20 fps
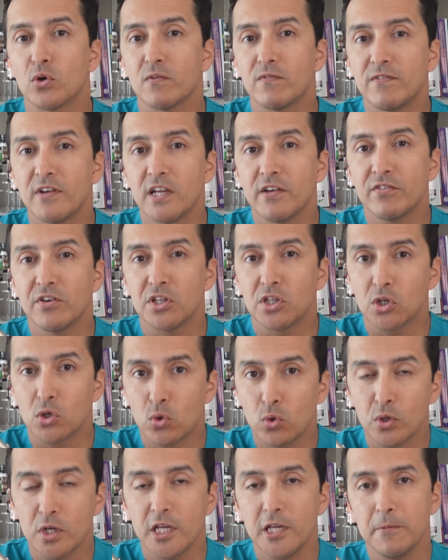your
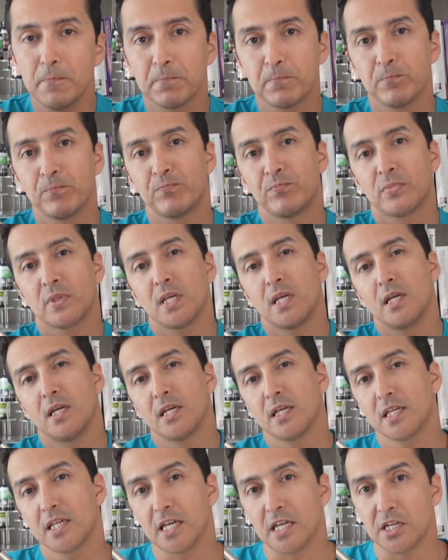favorite cookie
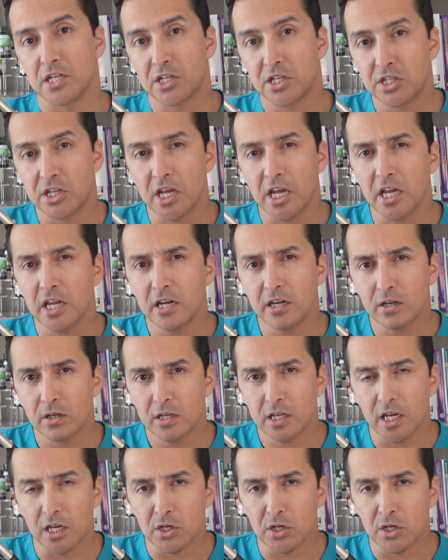can, ten,